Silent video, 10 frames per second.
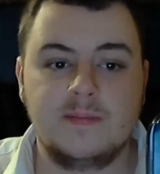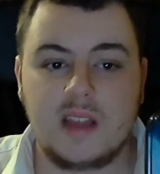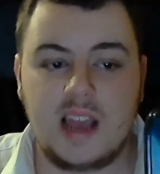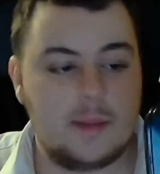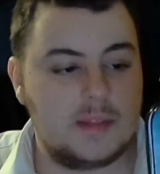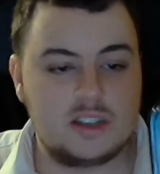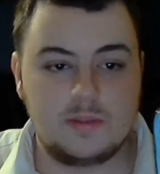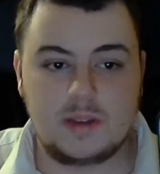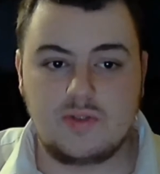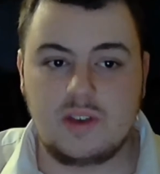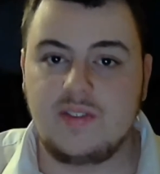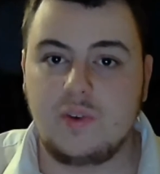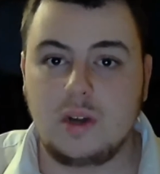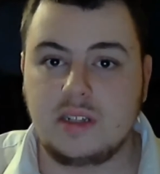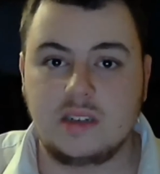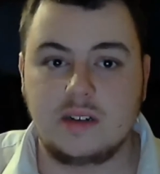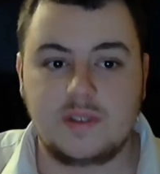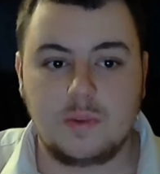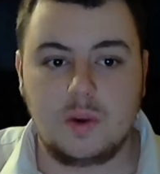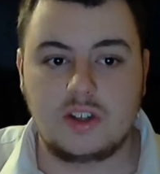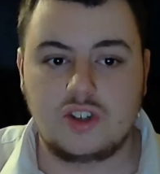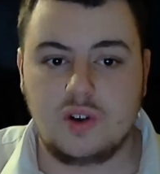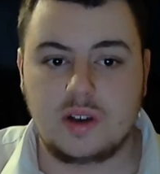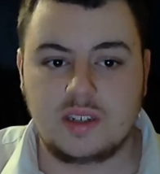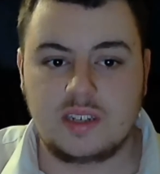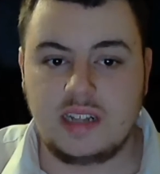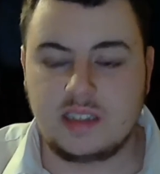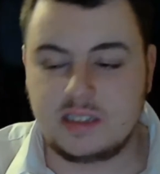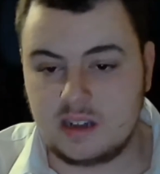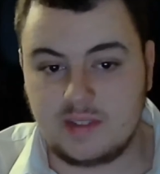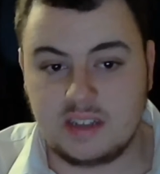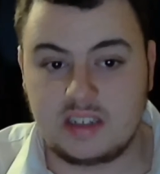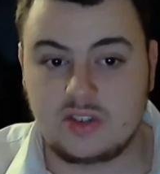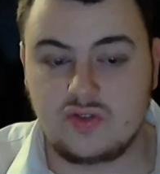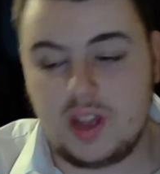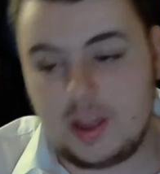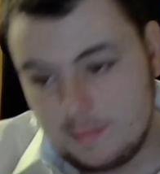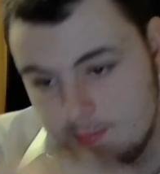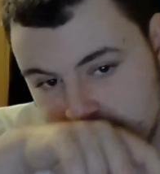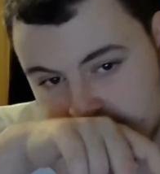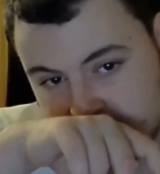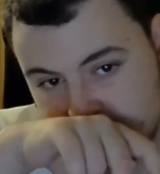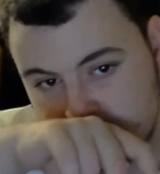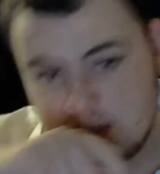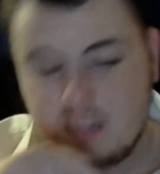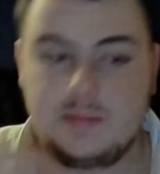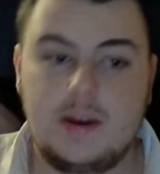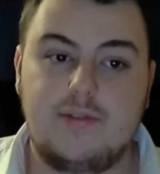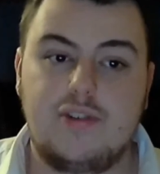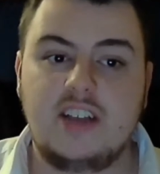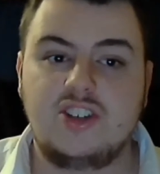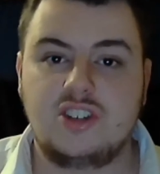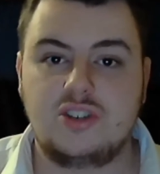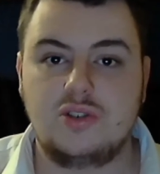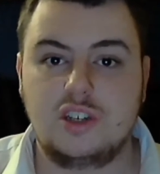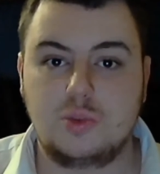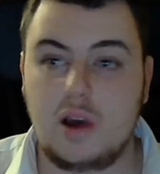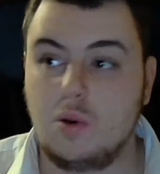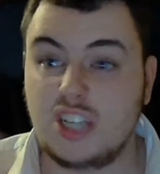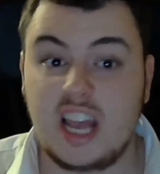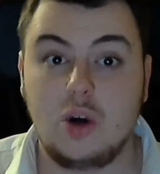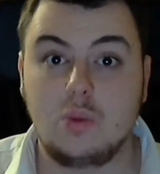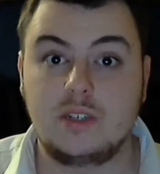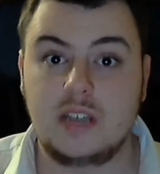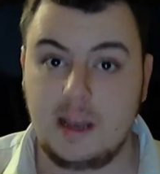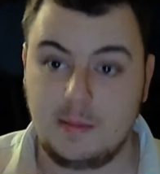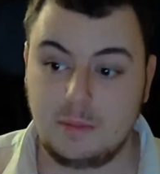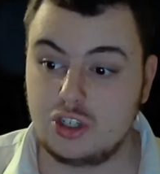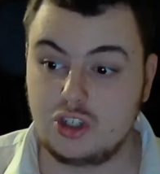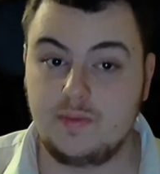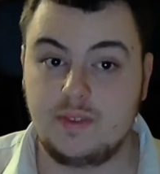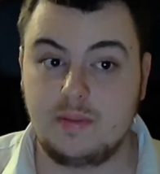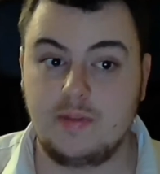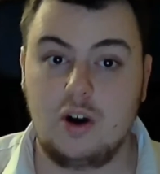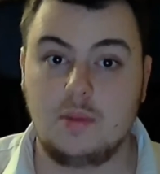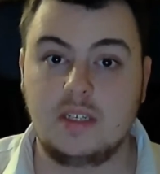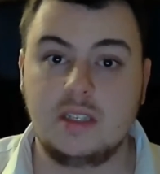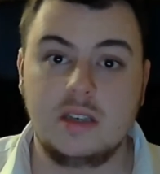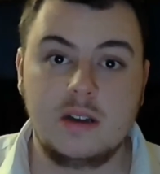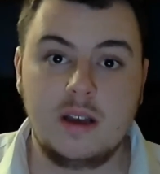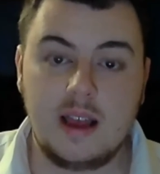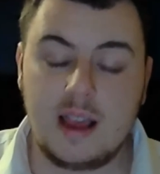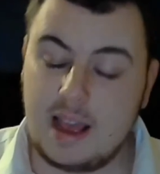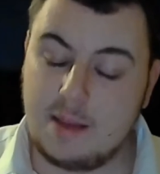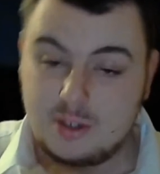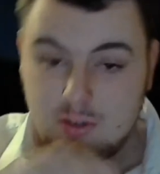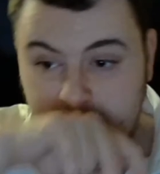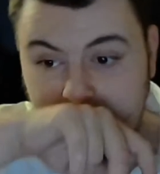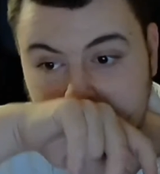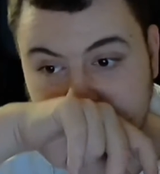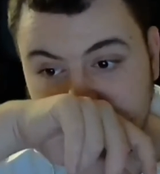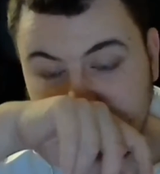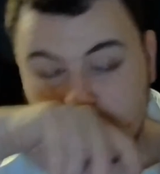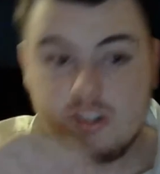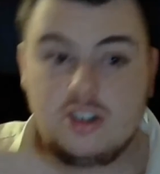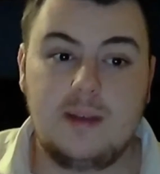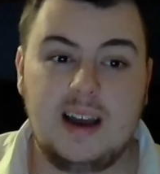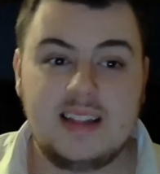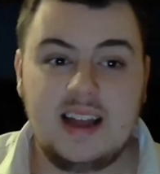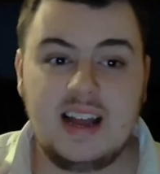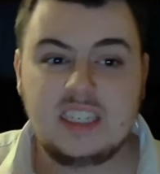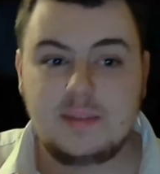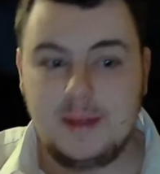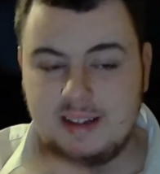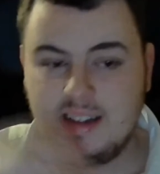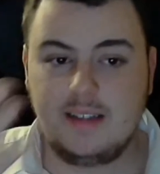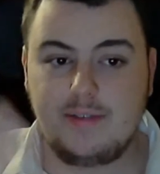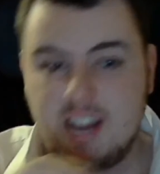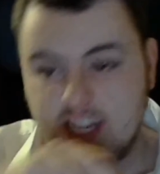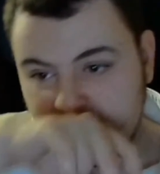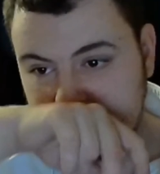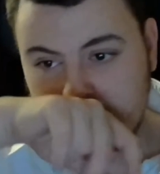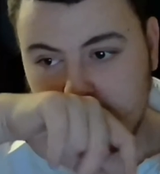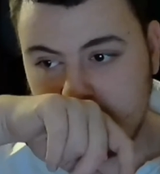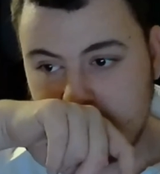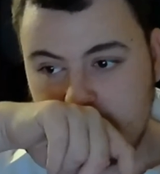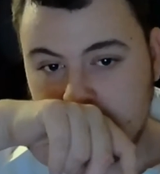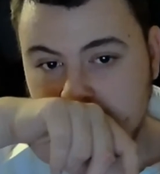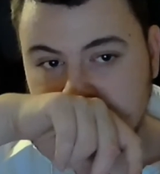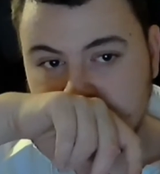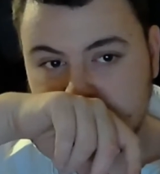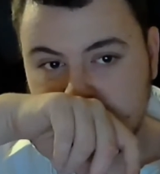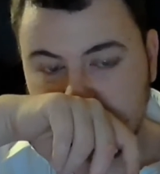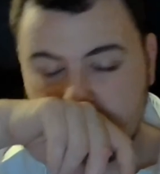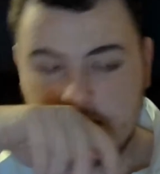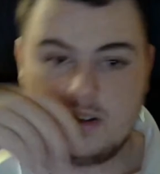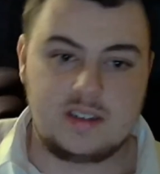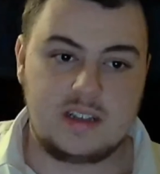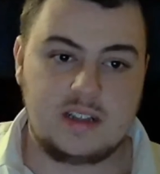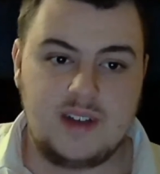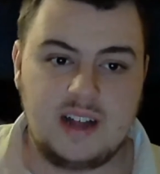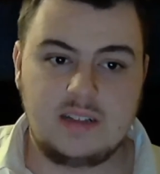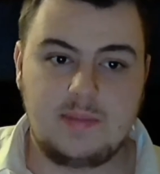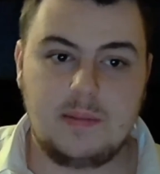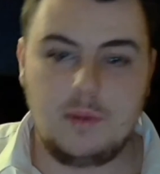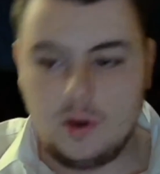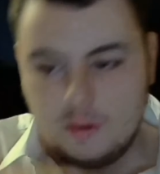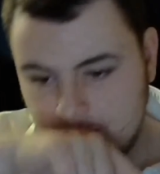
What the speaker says: This will be great for winter if you're wanting stronger scents and stuff. This is great. So it has a bit of freshness to it as well, which helps, which is good for the performance. So yeah, not too bad in that aspect. I like the freshness it's got in there. You know, it's like they've added a bit more.